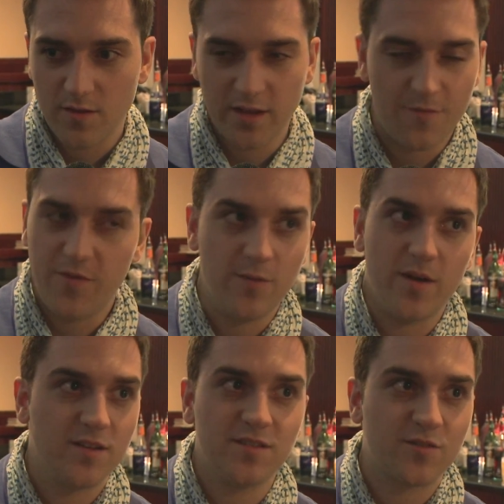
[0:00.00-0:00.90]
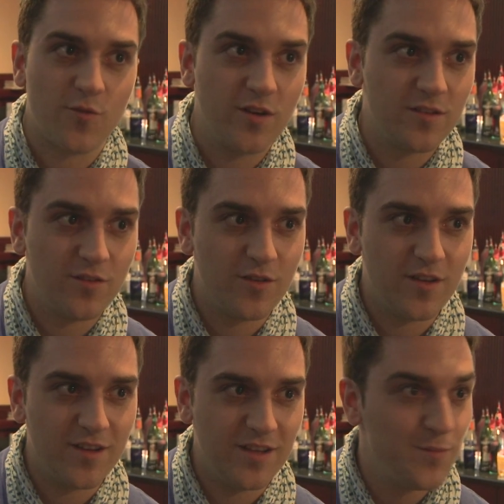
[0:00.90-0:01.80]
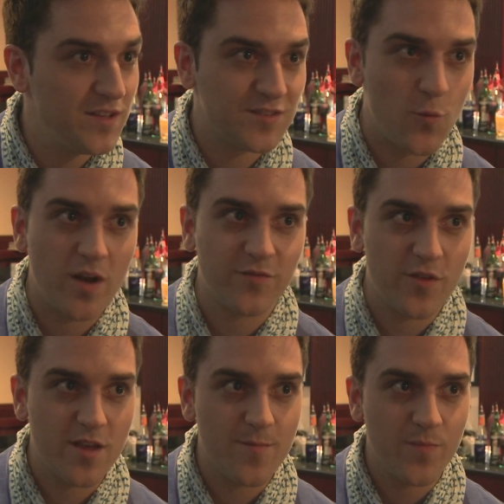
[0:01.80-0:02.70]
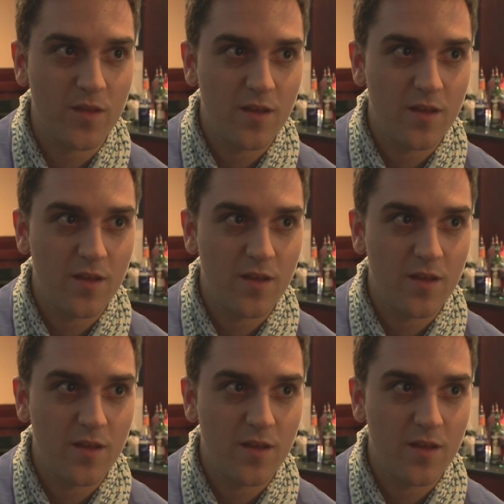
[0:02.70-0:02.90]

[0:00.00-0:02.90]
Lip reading: like the feedback is just crazy, dude. It means so much for them